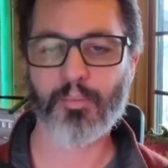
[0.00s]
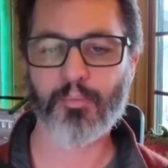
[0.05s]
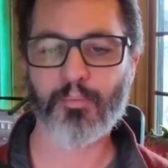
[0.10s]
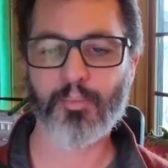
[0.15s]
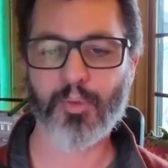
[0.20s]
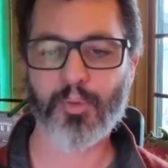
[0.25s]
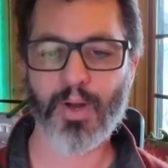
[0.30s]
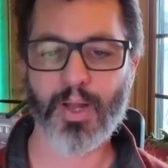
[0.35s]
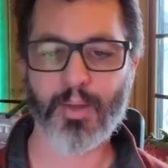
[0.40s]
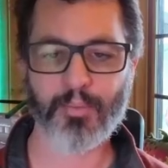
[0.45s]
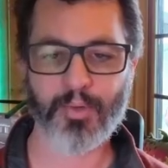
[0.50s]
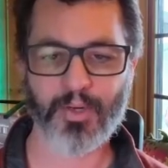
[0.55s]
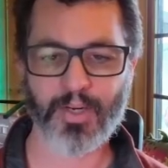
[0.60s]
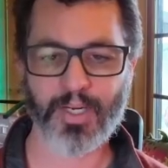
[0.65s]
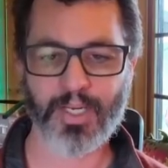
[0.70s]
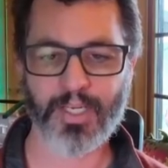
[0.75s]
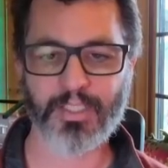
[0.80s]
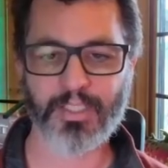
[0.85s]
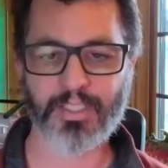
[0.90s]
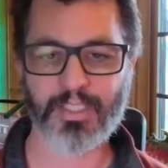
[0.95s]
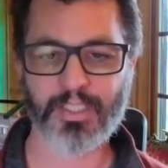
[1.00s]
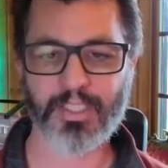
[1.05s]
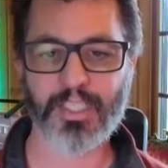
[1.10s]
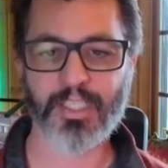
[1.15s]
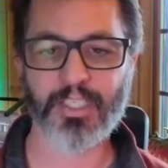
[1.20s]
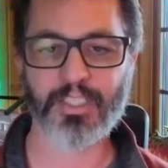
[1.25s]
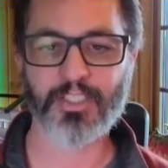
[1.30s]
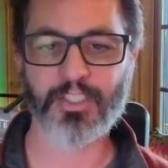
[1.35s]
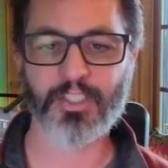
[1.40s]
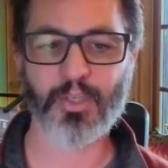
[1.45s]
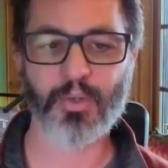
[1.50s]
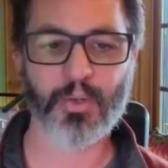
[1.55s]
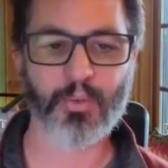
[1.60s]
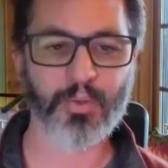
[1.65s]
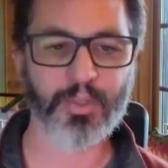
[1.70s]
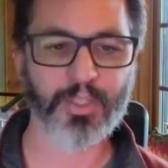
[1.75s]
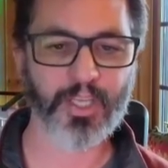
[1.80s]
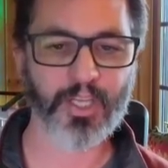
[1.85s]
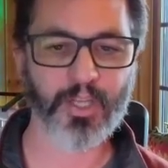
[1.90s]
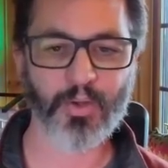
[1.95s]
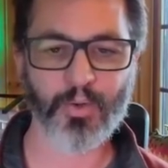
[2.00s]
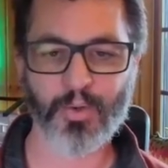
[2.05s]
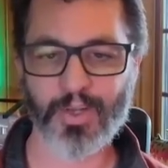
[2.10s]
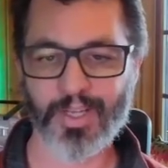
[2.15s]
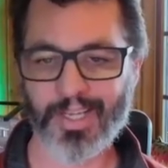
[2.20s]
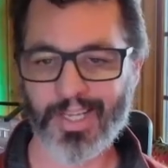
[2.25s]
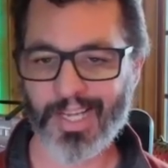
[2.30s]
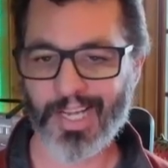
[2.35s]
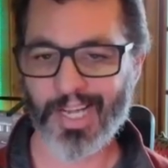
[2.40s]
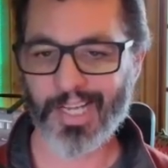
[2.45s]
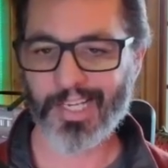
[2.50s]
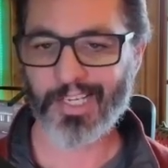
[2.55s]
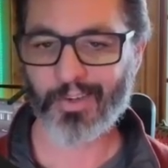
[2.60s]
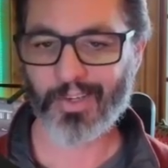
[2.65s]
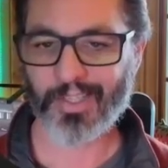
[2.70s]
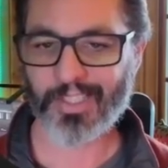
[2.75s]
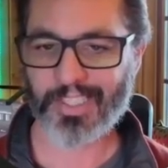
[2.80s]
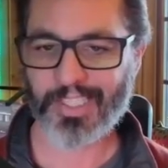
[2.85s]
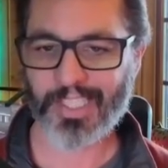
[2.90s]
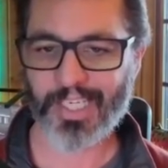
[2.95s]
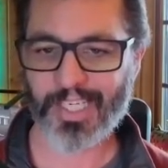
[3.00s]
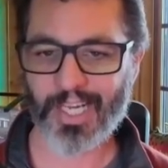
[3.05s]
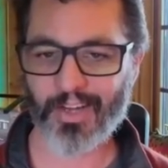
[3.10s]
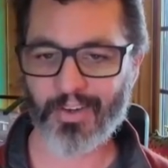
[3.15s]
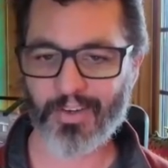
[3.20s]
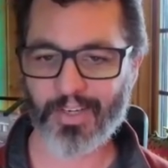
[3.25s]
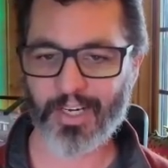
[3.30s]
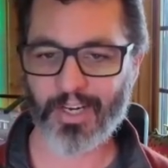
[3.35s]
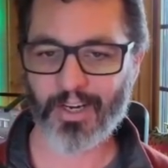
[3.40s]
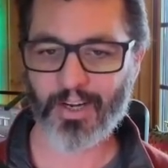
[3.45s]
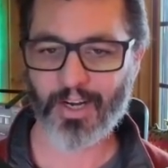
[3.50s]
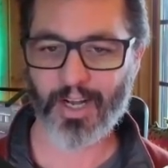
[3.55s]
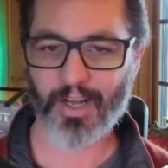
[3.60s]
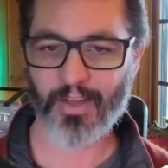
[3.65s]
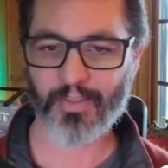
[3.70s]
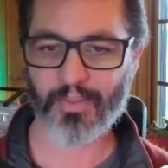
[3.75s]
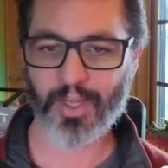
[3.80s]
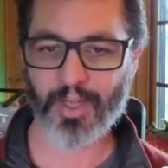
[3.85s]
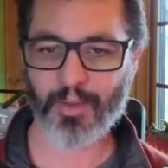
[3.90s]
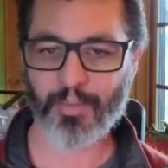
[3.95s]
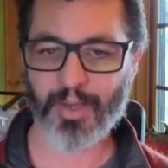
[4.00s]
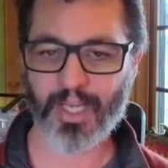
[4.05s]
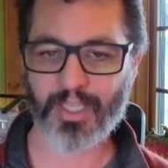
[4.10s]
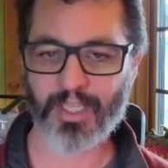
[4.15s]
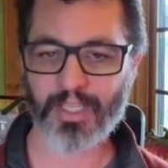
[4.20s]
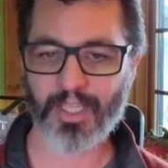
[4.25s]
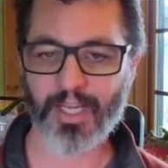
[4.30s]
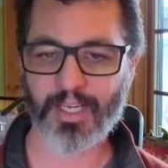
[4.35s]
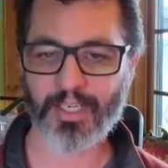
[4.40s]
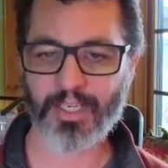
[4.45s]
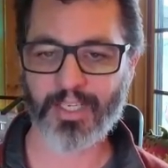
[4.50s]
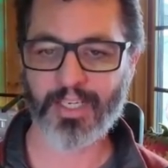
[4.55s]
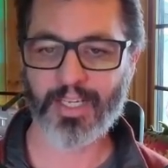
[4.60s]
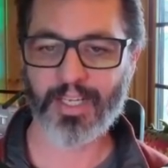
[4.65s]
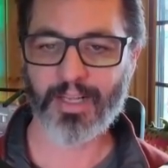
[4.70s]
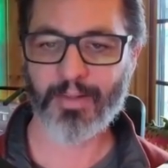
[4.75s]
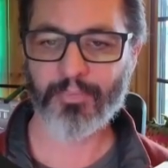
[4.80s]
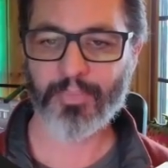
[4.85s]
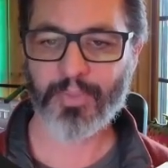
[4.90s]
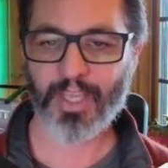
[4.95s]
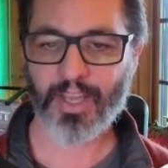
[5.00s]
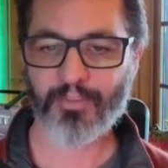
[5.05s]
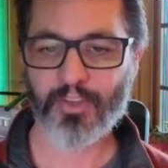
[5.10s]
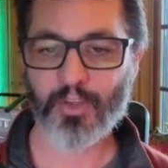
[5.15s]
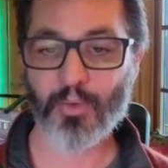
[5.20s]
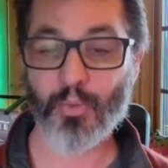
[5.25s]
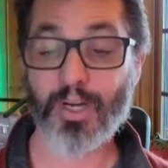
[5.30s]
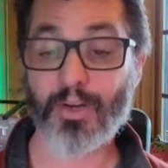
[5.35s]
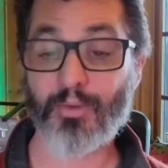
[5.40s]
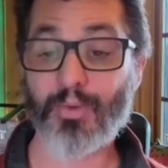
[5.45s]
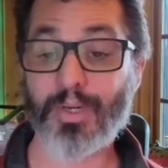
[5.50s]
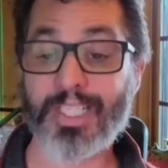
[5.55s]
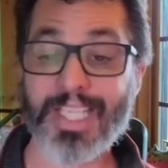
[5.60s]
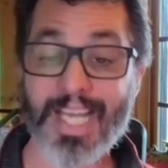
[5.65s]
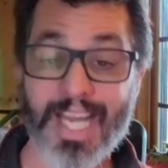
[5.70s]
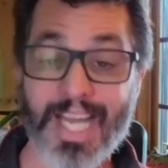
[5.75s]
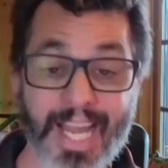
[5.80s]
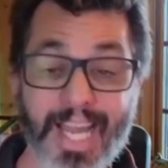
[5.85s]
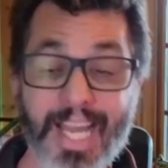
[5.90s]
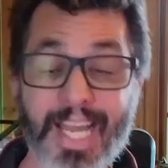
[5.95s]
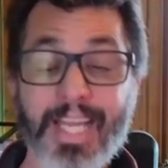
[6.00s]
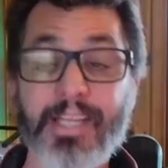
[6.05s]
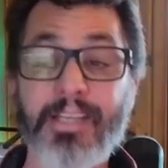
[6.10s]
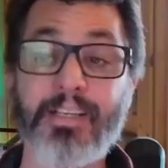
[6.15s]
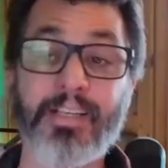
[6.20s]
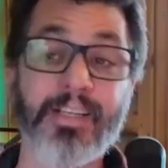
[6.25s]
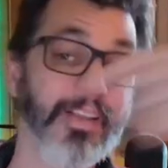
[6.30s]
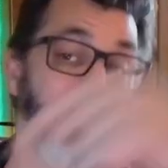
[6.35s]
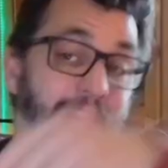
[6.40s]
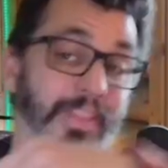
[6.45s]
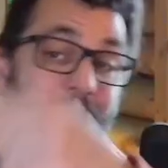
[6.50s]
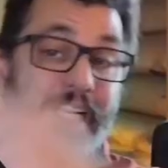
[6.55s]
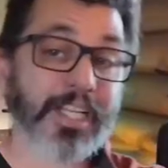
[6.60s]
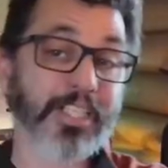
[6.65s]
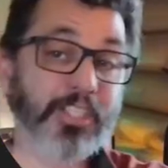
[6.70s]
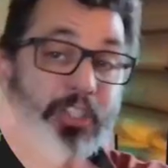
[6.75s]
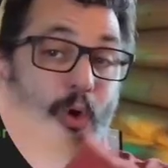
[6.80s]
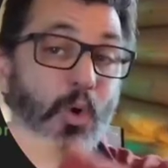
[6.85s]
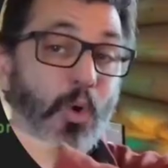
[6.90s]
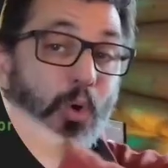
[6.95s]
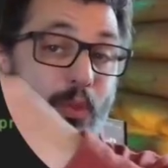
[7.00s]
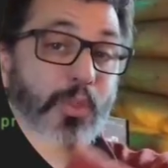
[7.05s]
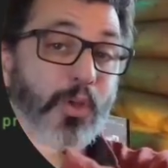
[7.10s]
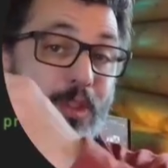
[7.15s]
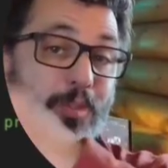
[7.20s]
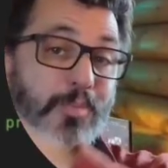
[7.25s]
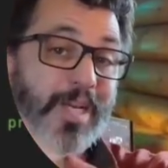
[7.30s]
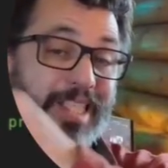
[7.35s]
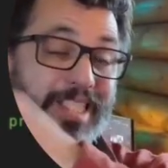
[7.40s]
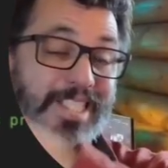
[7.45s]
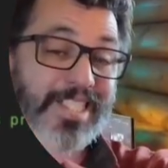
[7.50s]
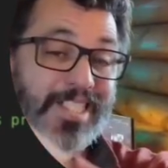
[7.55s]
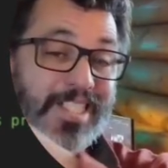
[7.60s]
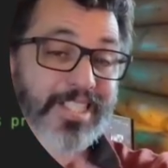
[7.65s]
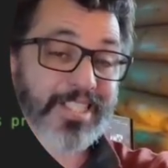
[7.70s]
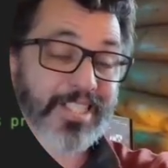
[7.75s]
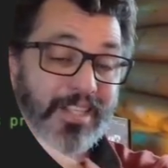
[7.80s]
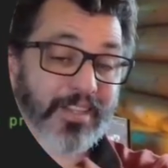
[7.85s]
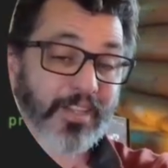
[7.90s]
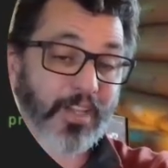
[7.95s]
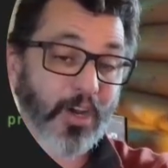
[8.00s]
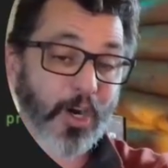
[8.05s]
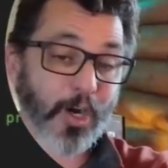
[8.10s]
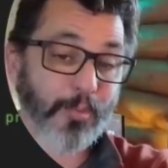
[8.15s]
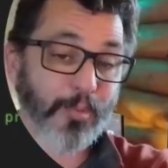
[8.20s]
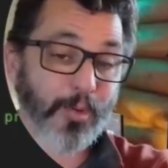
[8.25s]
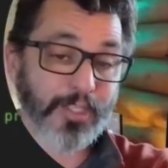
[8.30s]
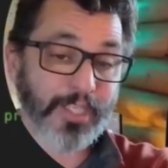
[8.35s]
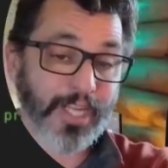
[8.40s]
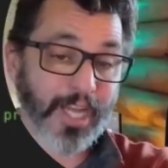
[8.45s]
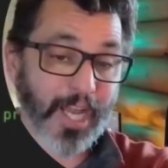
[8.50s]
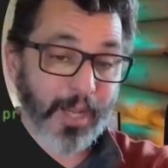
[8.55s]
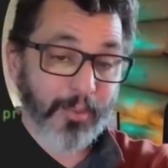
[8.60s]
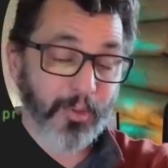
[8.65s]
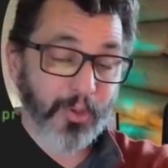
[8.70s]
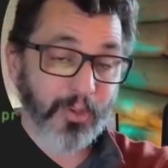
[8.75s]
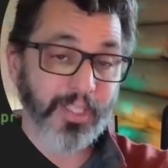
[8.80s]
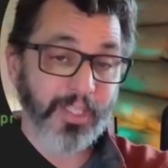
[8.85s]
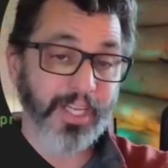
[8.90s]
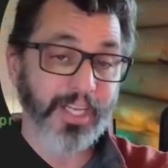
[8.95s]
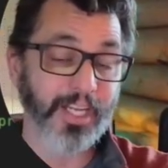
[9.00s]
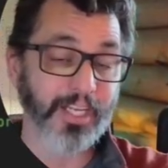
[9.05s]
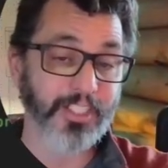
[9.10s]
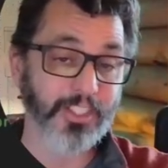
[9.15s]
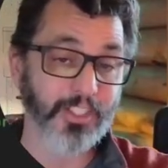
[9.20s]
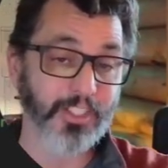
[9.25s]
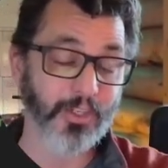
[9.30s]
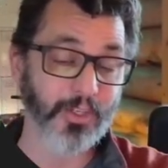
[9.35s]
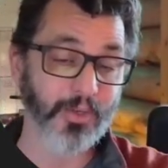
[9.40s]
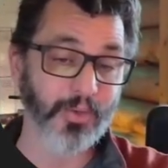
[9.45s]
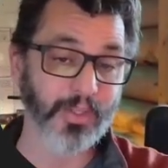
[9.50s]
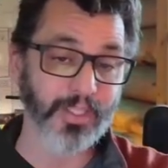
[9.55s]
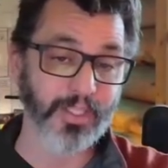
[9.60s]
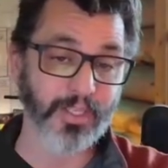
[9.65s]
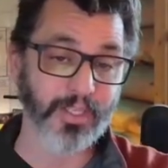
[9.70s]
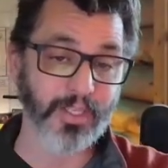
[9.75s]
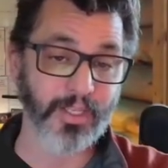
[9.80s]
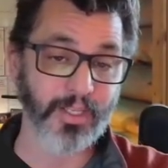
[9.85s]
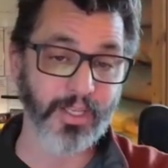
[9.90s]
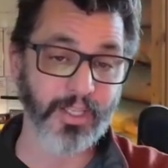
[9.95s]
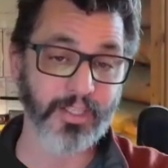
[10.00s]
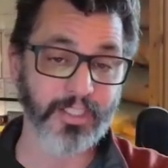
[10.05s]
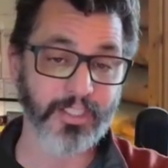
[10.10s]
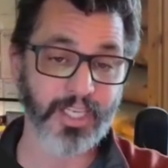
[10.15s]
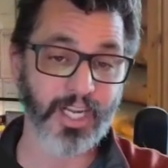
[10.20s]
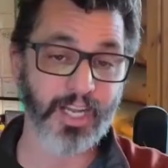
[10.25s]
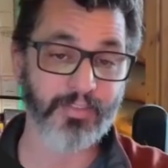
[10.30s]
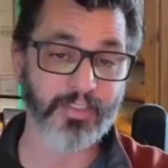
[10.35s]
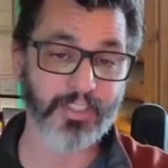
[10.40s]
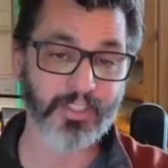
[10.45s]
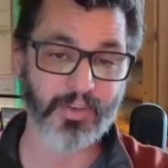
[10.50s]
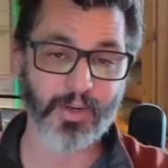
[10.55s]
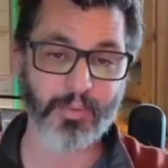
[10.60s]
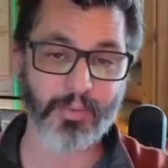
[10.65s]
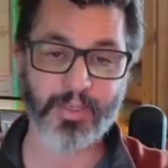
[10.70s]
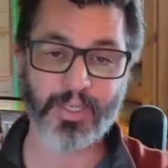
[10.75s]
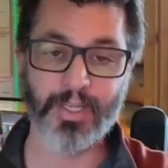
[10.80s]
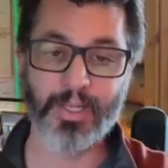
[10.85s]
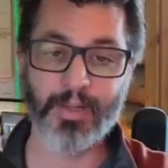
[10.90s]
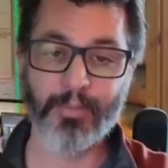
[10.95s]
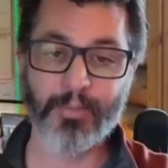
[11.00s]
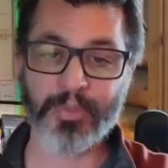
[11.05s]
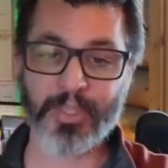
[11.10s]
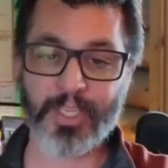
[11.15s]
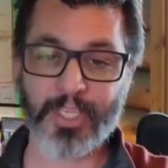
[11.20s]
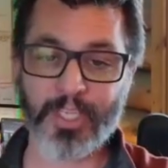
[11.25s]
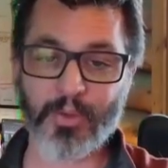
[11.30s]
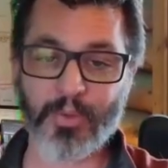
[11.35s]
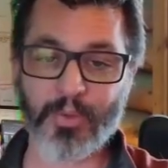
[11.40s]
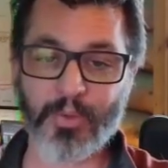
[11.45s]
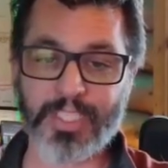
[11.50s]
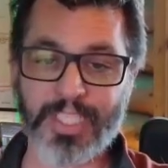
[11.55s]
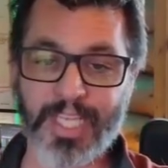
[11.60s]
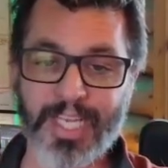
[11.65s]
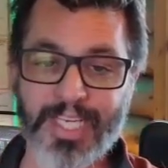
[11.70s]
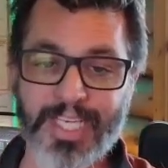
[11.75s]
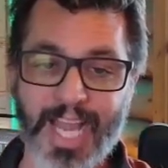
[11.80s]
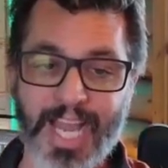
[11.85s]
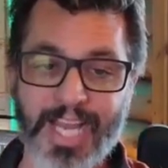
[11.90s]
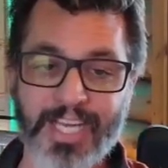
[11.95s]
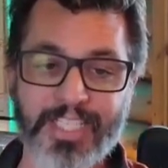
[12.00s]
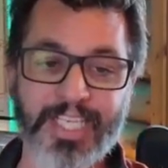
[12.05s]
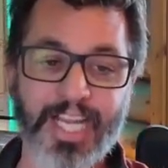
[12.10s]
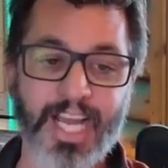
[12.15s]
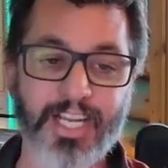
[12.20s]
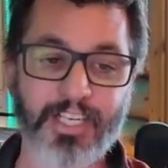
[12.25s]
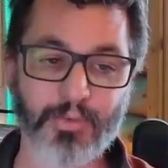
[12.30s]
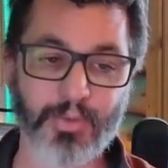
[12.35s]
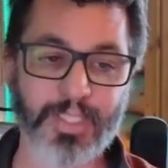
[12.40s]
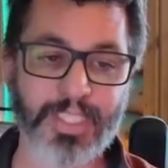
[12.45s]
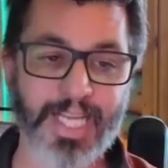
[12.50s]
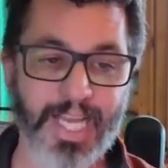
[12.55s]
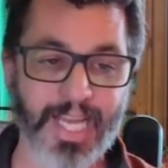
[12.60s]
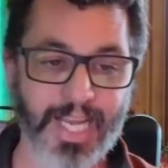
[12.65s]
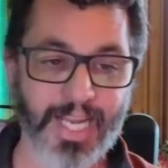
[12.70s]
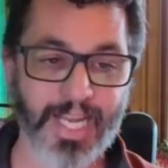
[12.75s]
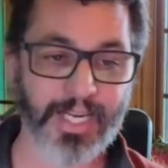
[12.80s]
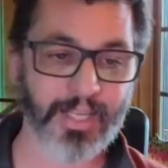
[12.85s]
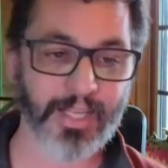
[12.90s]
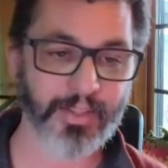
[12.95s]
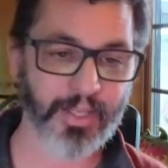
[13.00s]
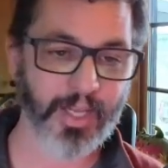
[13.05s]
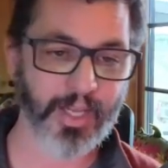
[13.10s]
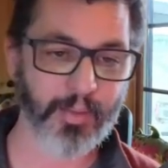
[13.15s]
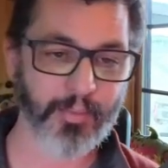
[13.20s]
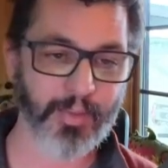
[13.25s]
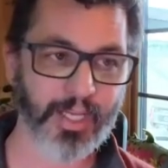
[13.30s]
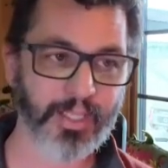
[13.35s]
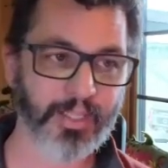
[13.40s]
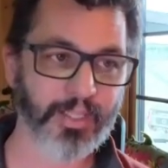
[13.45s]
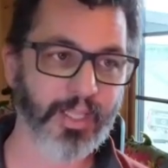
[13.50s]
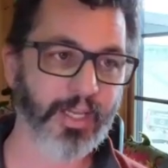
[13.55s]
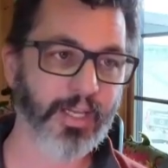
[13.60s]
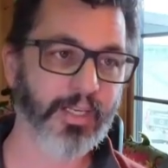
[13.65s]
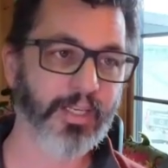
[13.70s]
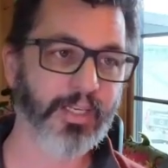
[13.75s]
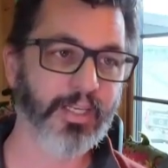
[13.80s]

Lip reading: parameter is do it with Q. And you can see down here on the command line, if you want to retain, that is hold those messages in the Harper table, like I showed you in the JavaScript, you would say retain on the command line.